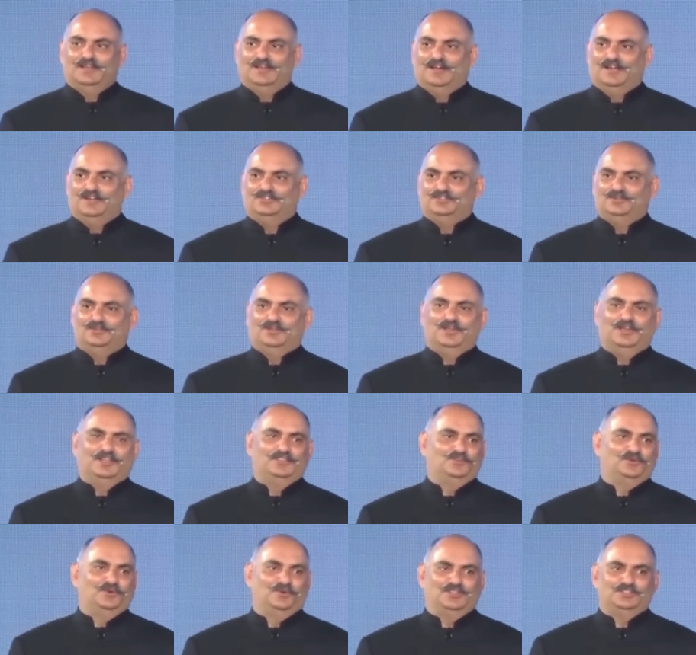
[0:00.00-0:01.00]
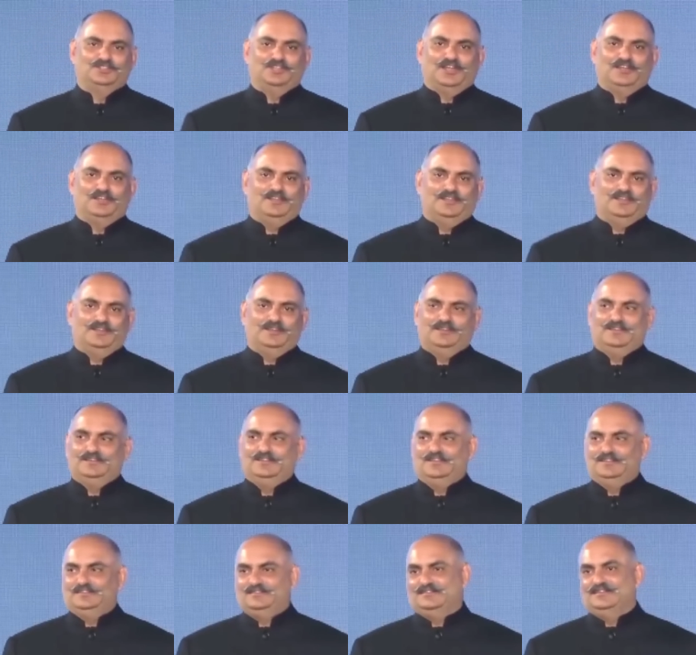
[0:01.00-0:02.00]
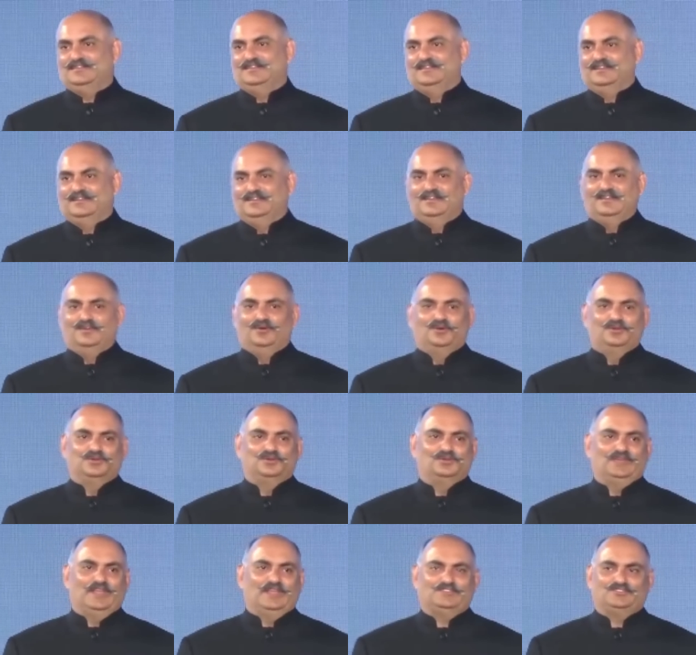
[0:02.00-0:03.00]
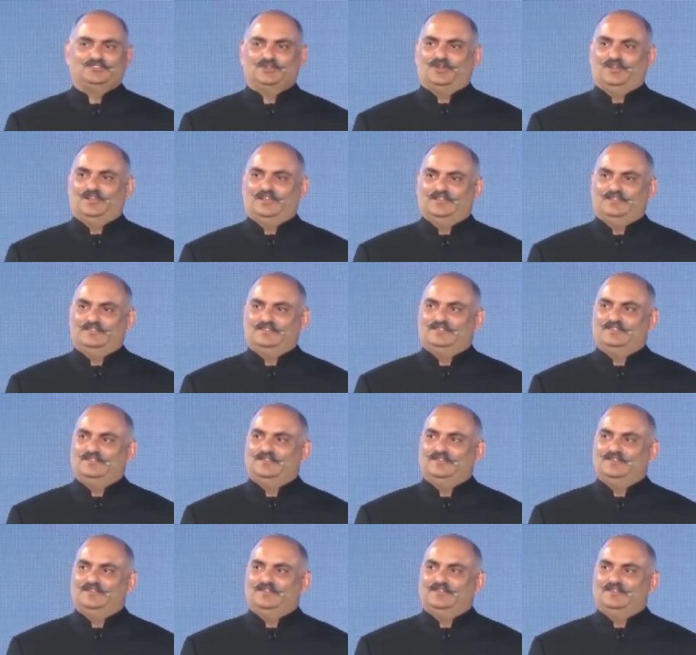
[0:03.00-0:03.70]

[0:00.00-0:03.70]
Arjuna and Dronacharya, and he's going to test all his